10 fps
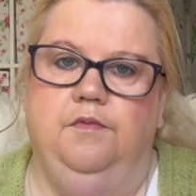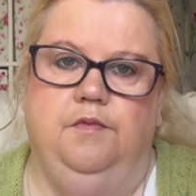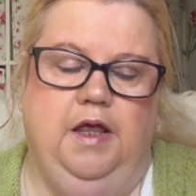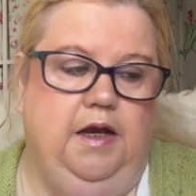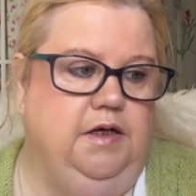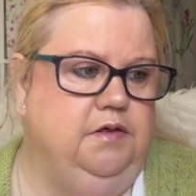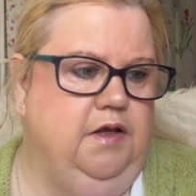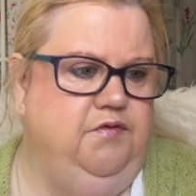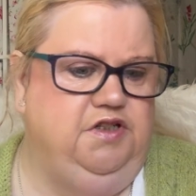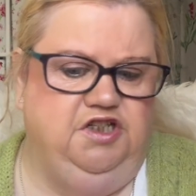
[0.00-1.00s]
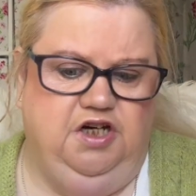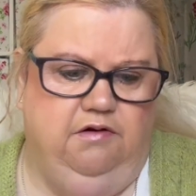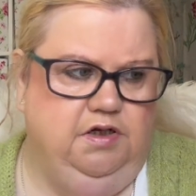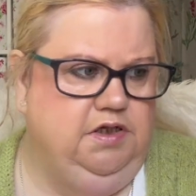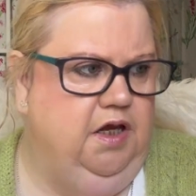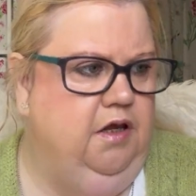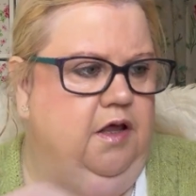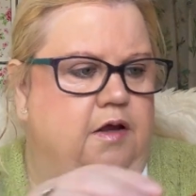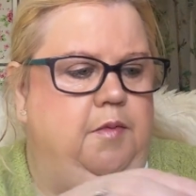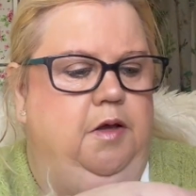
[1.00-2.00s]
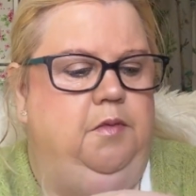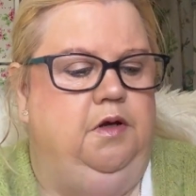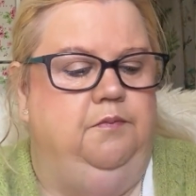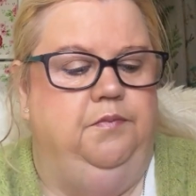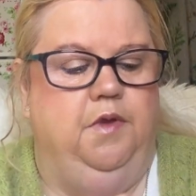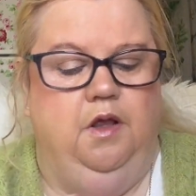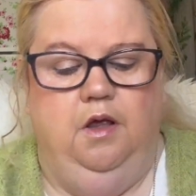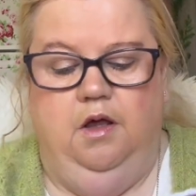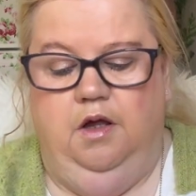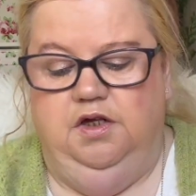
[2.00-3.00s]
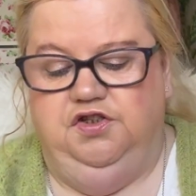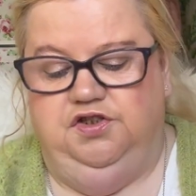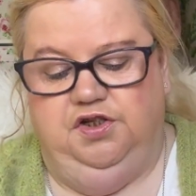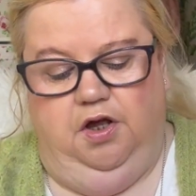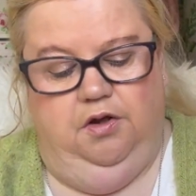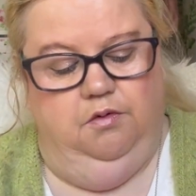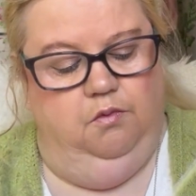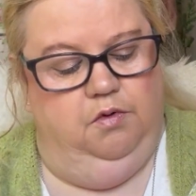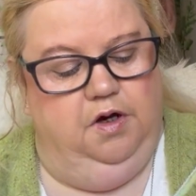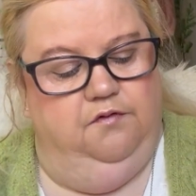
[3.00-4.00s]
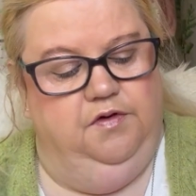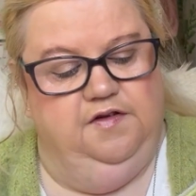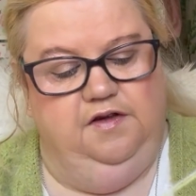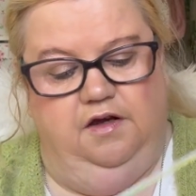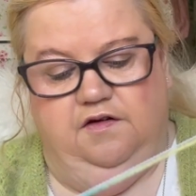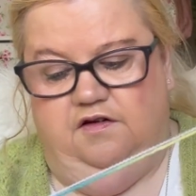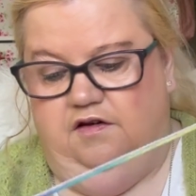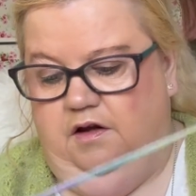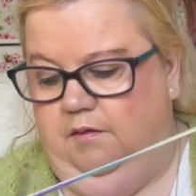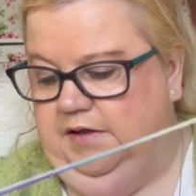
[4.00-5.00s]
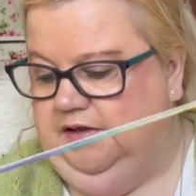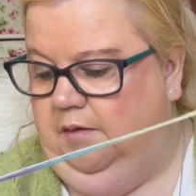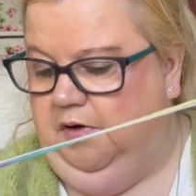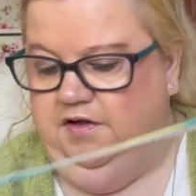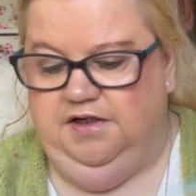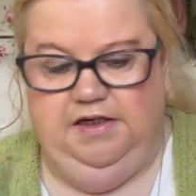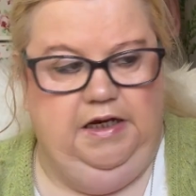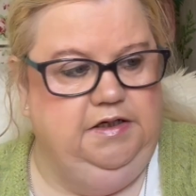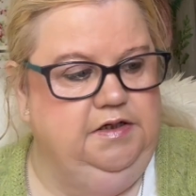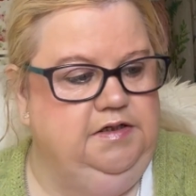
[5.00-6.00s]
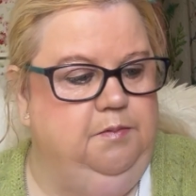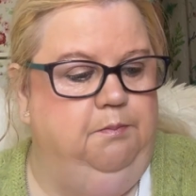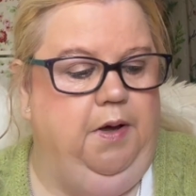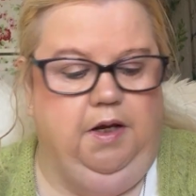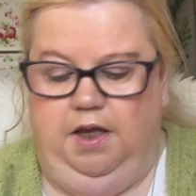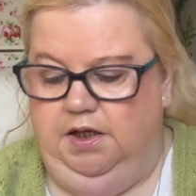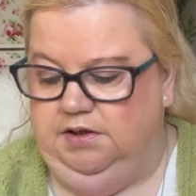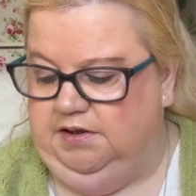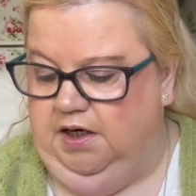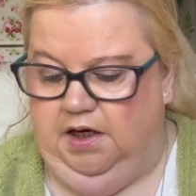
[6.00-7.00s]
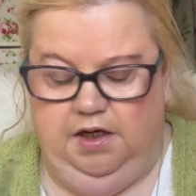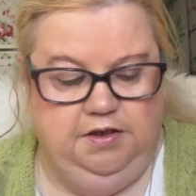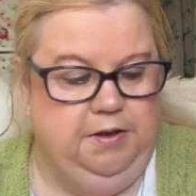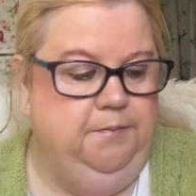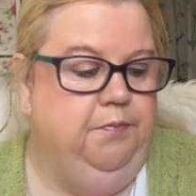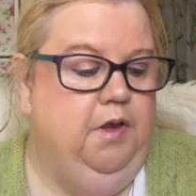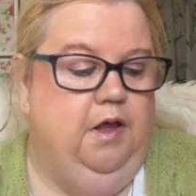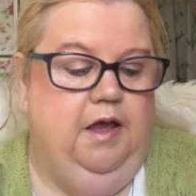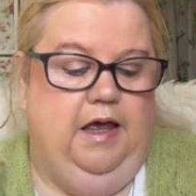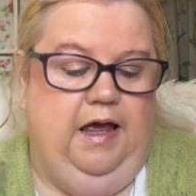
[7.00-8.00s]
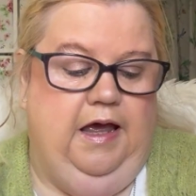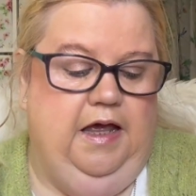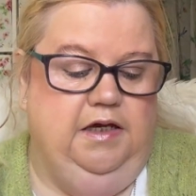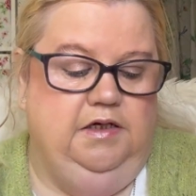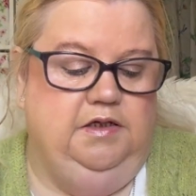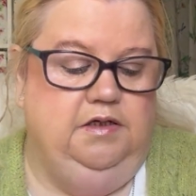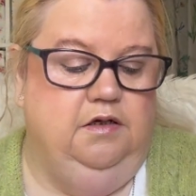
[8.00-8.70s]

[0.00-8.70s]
get it given to charity at the moment. So what I've decided to do is I'm going to knit some buckets in it, and